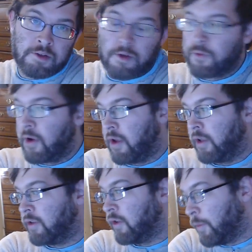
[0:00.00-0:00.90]
It's different.
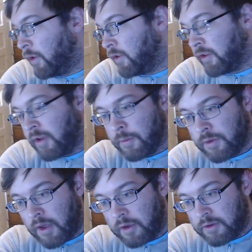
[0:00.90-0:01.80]
It still means the
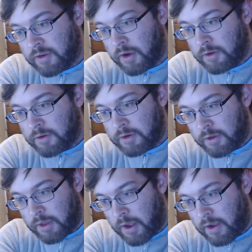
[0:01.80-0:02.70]
same thing. Sun,
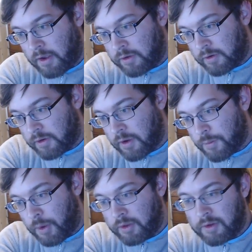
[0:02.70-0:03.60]
sunlight. It's
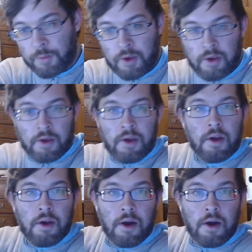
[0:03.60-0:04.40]
meant to be.